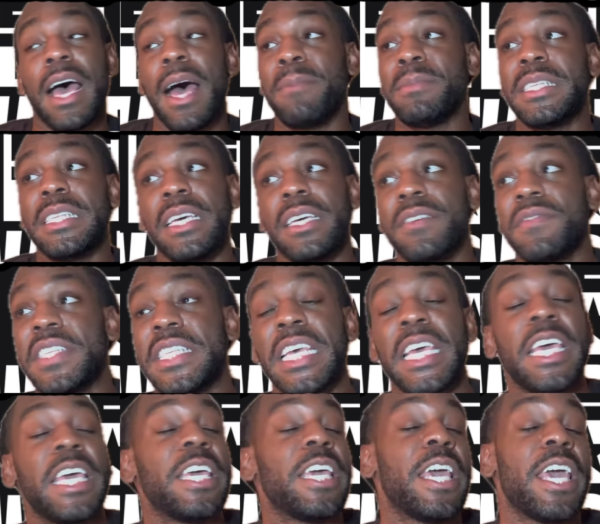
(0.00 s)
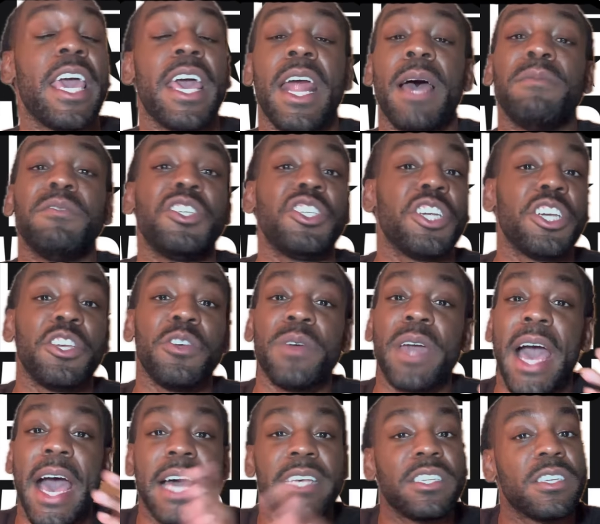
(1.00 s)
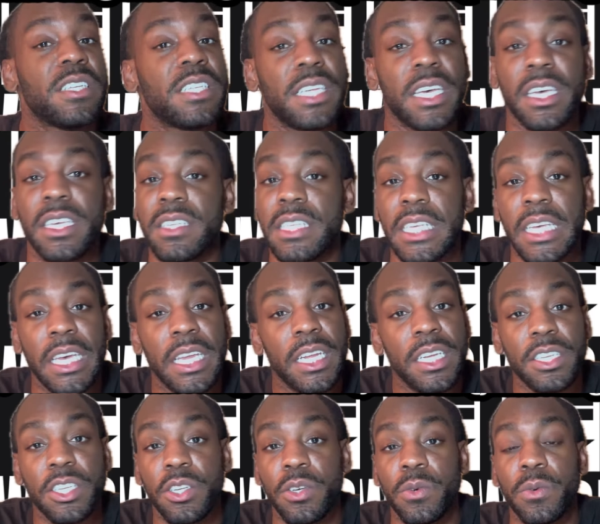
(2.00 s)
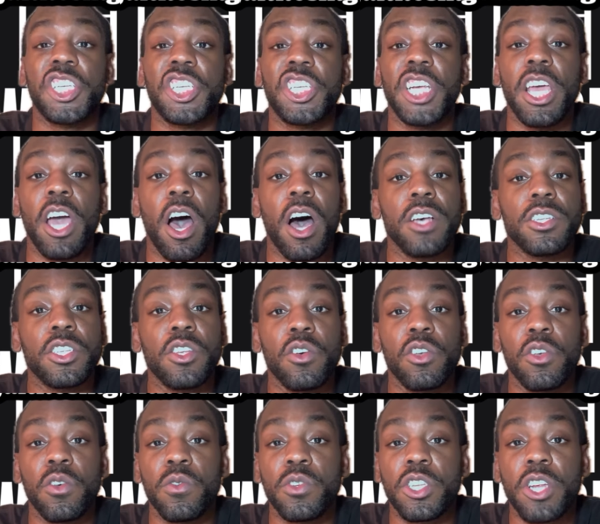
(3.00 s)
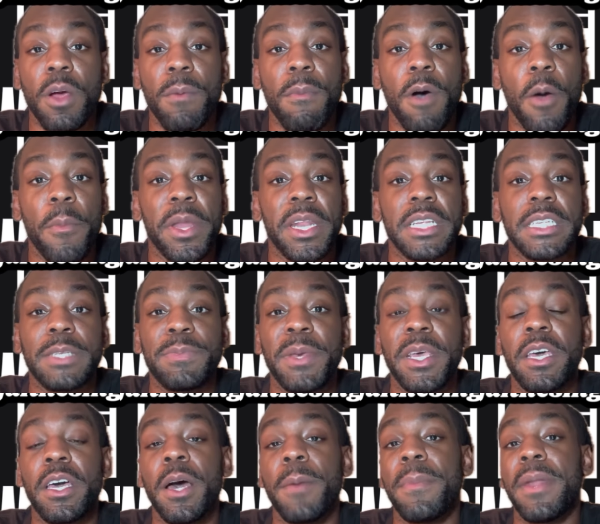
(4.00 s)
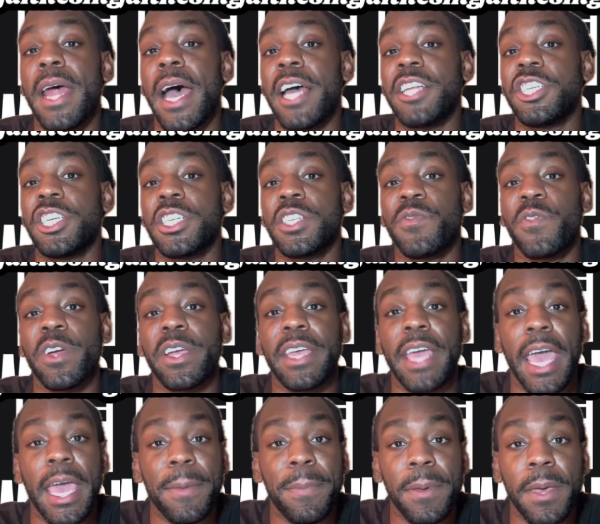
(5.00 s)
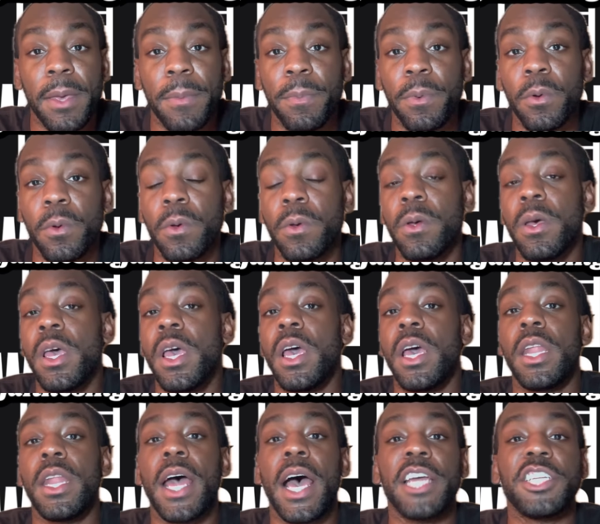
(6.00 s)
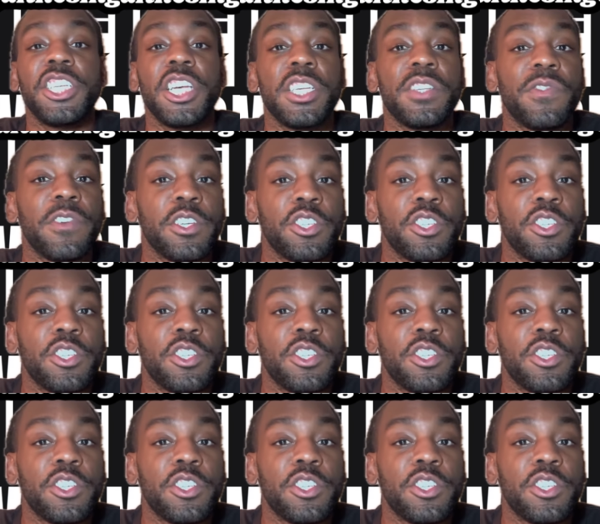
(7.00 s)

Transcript: I'm sick of seeing it, and I'm sure you guys are sick of seeing it too. She also used her moment to speak up not just for gay people, not just for